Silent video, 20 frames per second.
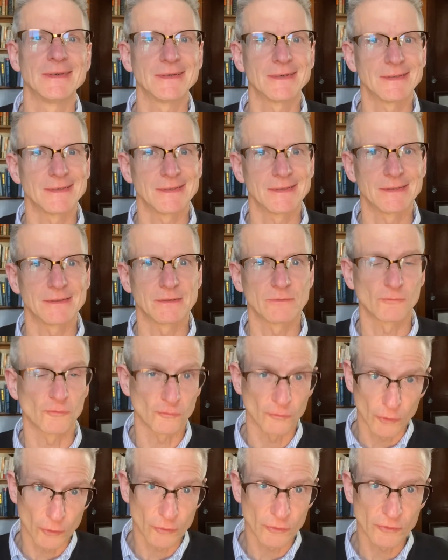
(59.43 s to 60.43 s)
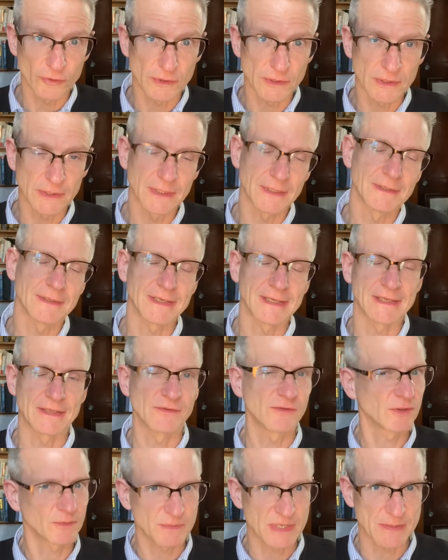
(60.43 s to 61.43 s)
uh, rural, and
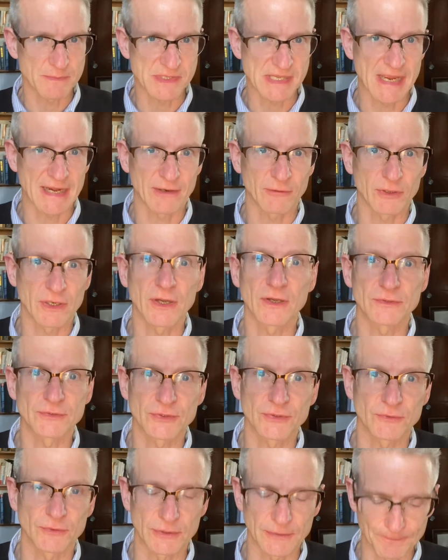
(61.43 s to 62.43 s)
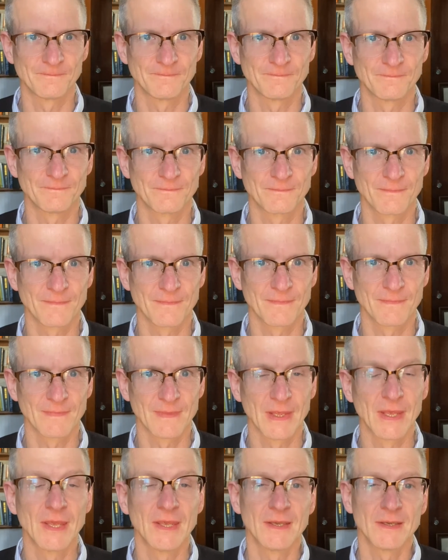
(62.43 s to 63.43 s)
sometimes agricultural.
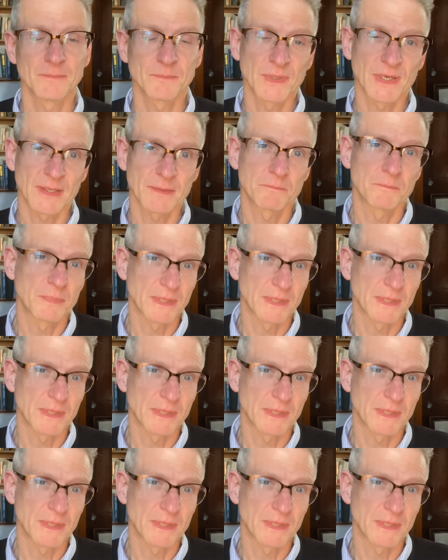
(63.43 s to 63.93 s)
But